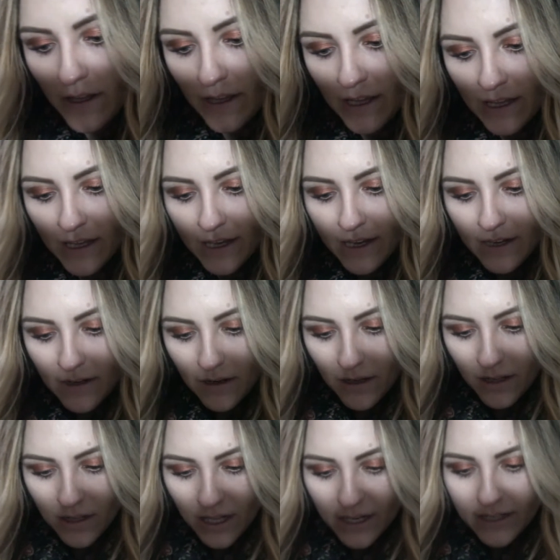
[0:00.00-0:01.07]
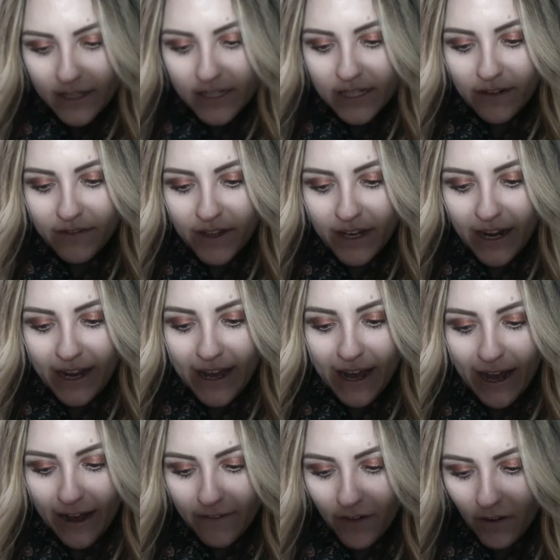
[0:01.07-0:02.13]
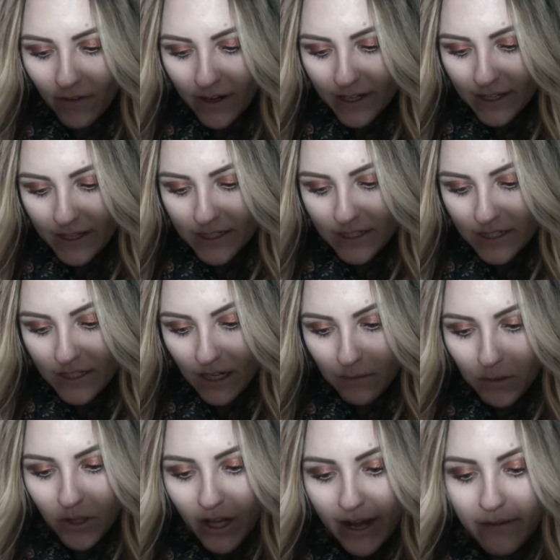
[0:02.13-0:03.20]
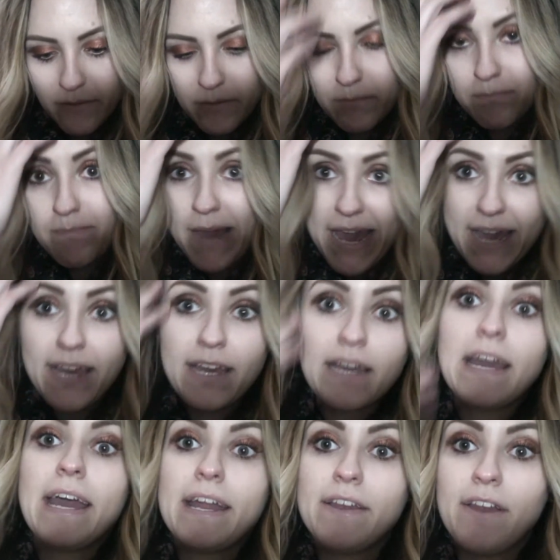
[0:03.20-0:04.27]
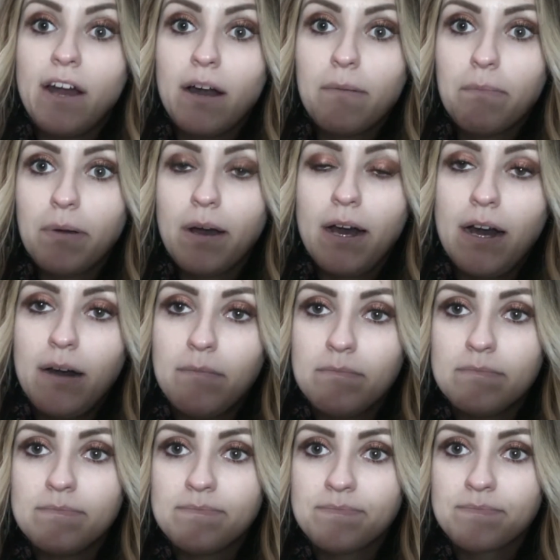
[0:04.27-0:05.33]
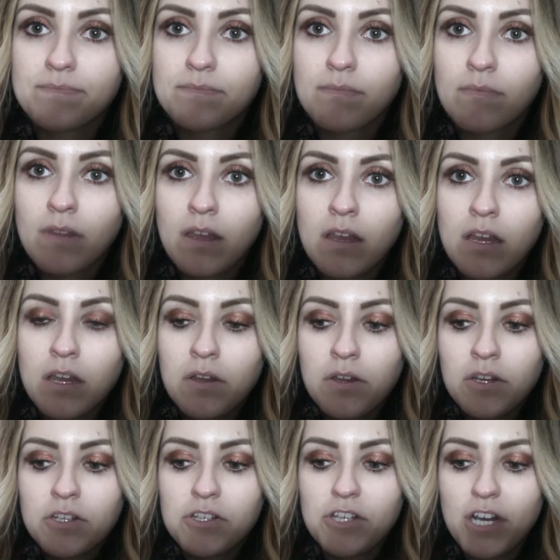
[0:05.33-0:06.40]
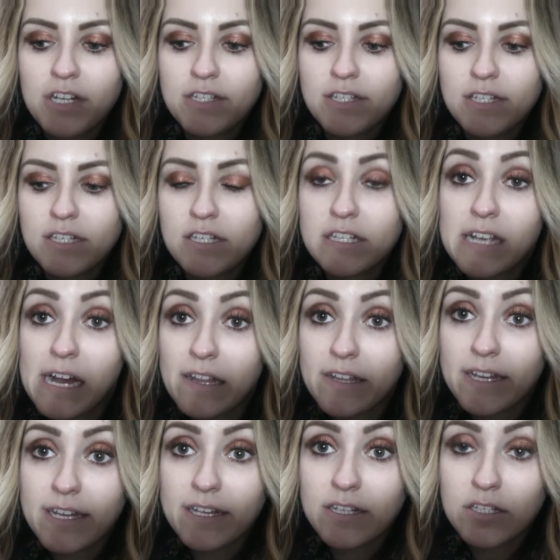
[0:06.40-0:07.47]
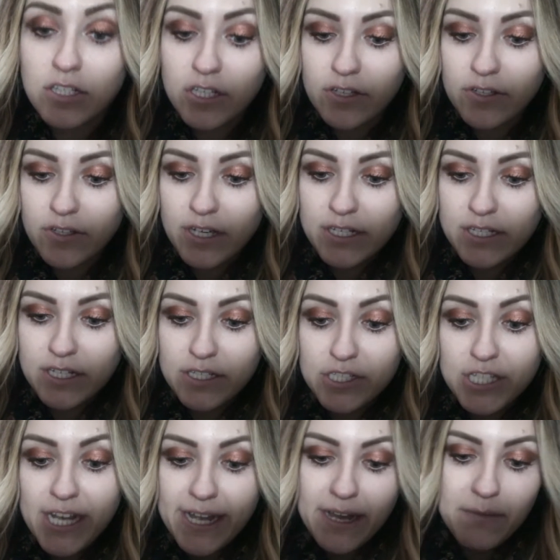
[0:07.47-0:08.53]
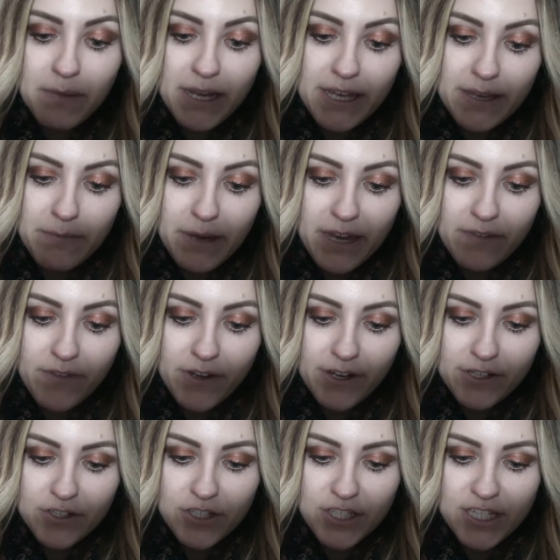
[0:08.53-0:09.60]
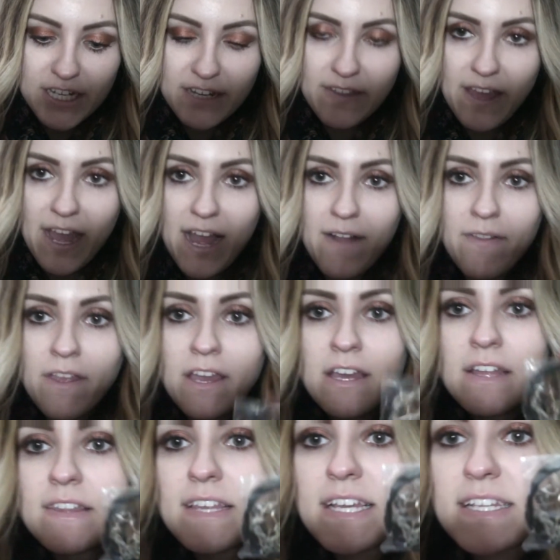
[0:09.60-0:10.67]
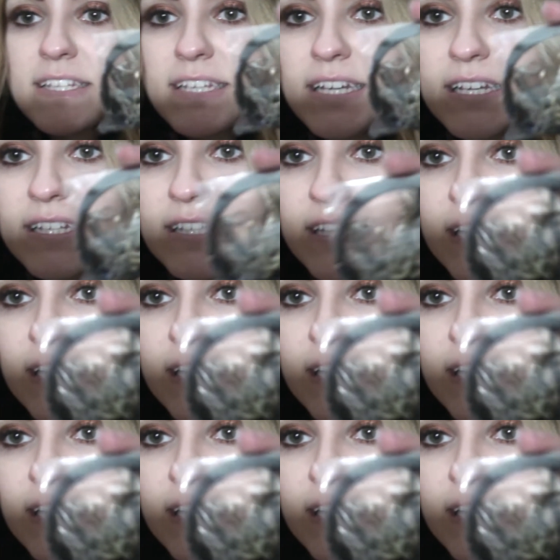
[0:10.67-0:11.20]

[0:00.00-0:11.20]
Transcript: and then a lot of the stuff that I have already that's a double, I may end up um, just selling, so you guys can check out my eBay if you're interested in that. This is